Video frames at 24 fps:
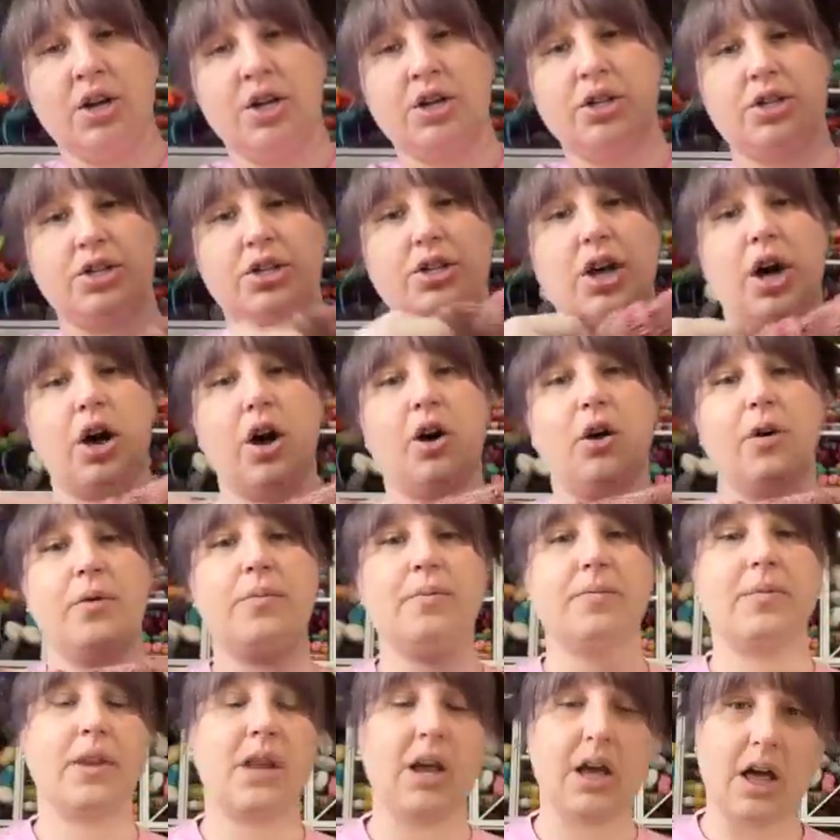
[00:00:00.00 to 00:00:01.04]
So
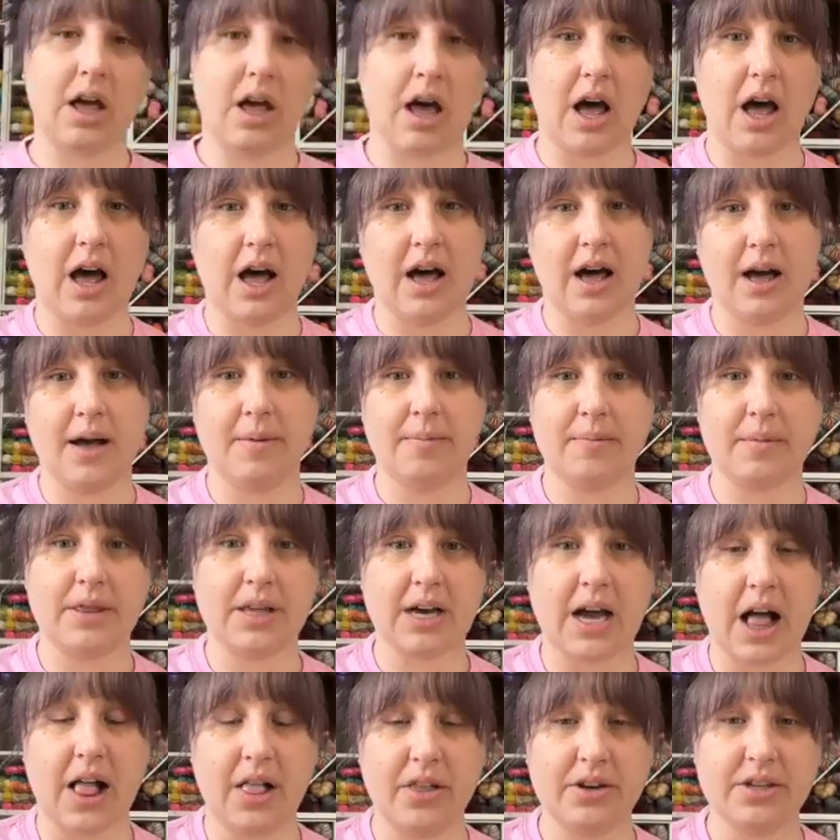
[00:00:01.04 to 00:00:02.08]
the
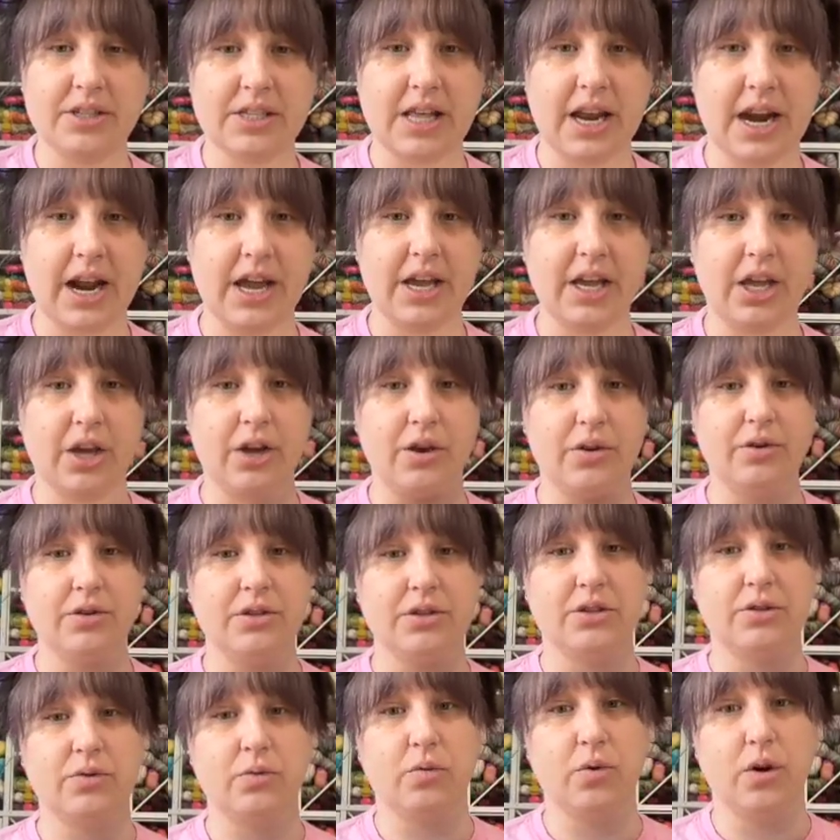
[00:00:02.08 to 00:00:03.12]
colors that I
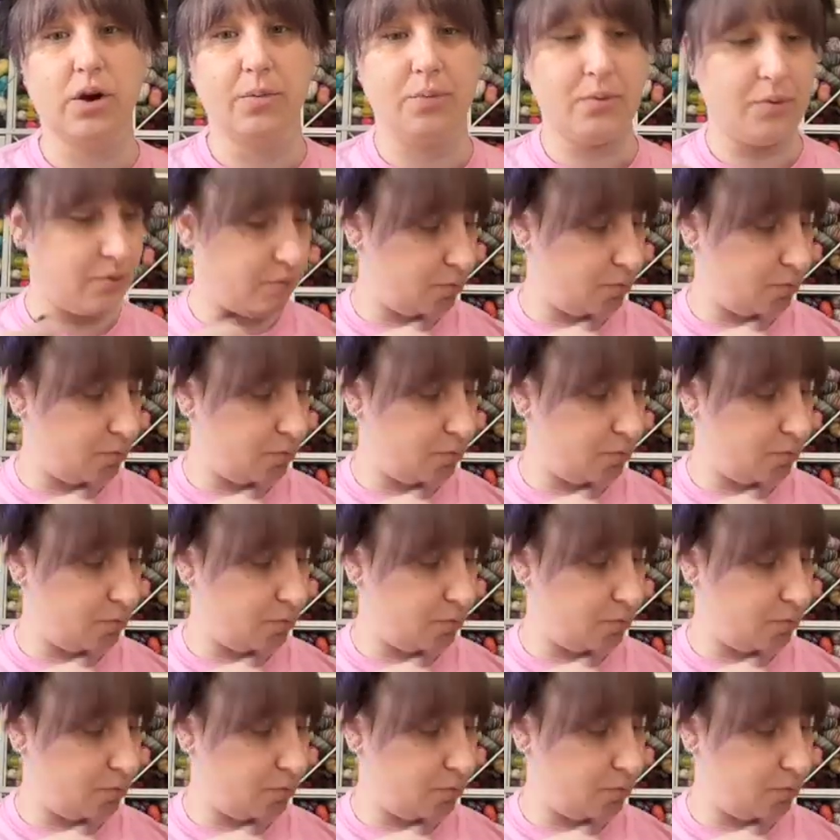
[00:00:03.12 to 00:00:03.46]
used were